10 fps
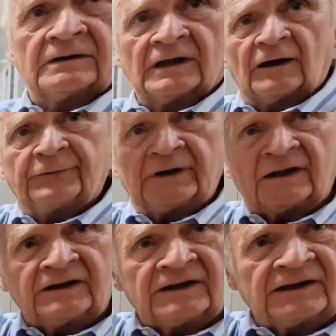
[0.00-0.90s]

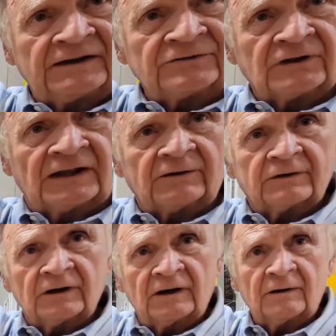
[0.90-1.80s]
Lafayette, Indiana is like
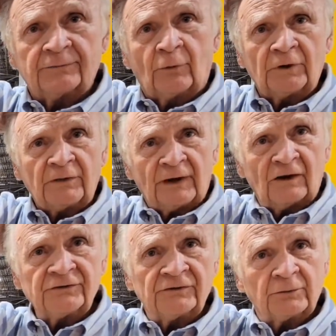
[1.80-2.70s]

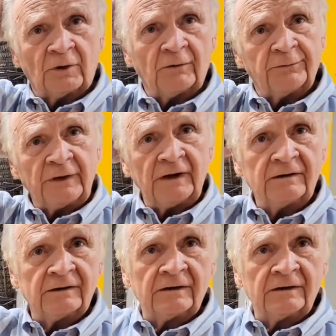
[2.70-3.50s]
40,000 square feet,